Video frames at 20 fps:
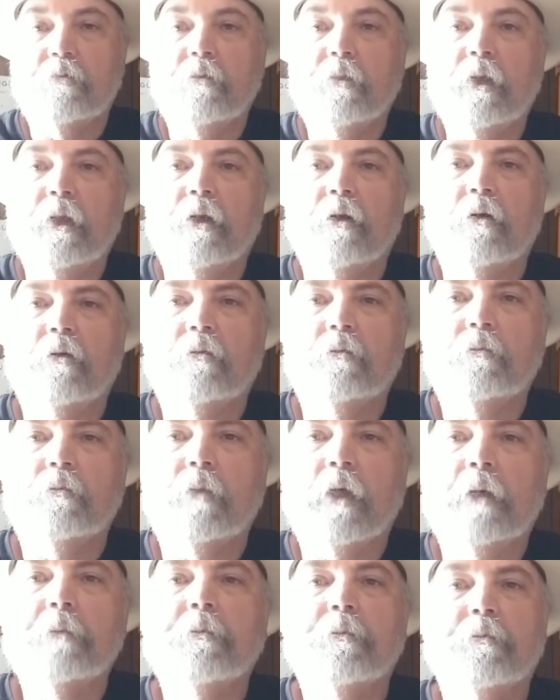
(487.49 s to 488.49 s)
you know,
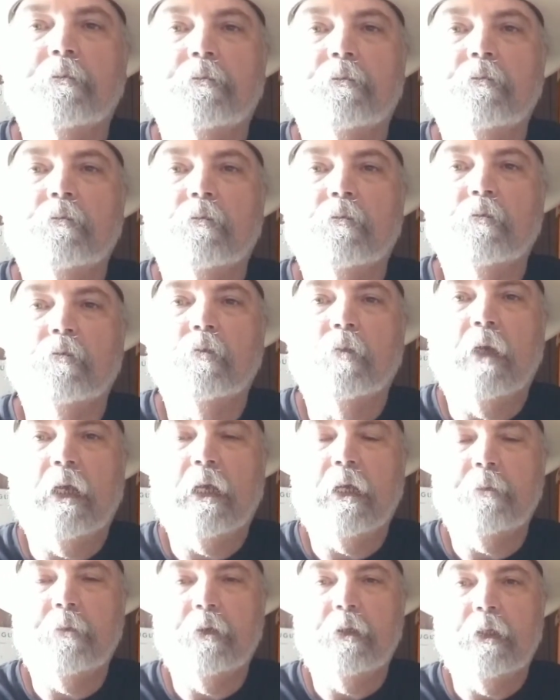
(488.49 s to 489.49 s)
I'm
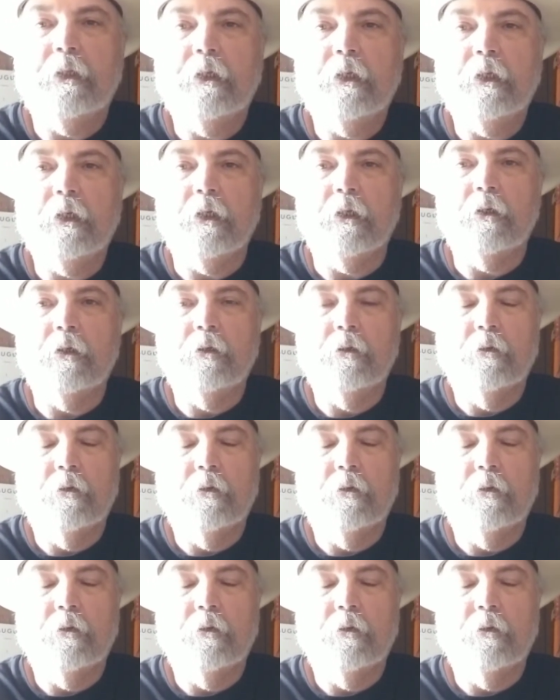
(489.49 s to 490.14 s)
happy they did.